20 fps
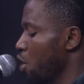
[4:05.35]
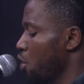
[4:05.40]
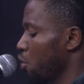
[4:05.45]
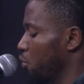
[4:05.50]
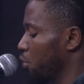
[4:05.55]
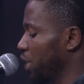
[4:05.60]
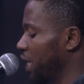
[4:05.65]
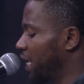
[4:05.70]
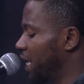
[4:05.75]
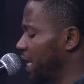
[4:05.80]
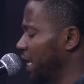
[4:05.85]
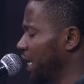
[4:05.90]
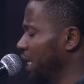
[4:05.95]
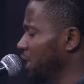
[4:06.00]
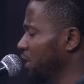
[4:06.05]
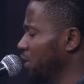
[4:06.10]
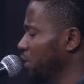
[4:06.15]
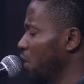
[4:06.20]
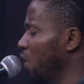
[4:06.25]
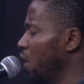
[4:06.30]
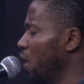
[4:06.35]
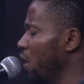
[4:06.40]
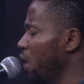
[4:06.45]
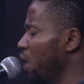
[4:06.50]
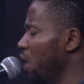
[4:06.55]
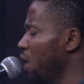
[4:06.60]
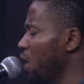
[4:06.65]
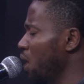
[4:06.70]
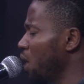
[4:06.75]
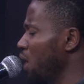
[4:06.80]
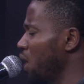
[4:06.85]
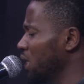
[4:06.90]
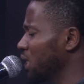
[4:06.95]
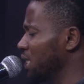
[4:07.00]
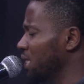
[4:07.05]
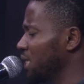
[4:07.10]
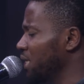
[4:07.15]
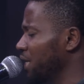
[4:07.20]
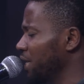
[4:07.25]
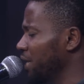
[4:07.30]
We cannot
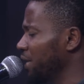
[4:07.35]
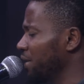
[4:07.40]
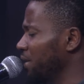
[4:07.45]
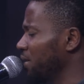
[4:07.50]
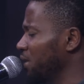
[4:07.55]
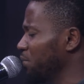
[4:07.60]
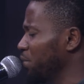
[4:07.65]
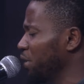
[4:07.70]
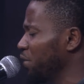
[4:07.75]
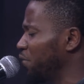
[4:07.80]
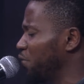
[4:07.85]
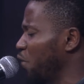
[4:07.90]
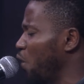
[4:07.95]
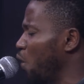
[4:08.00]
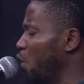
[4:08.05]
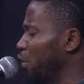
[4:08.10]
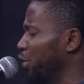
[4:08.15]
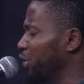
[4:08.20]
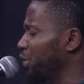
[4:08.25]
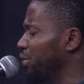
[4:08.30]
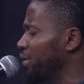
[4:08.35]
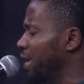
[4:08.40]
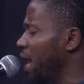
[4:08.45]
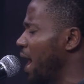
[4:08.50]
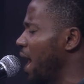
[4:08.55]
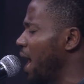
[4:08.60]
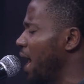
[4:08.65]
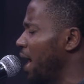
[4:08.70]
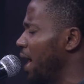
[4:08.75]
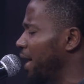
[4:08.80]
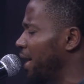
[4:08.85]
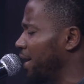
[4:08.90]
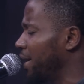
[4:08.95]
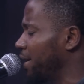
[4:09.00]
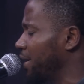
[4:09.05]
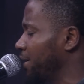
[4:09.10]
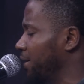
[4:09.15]
kneel before you, God,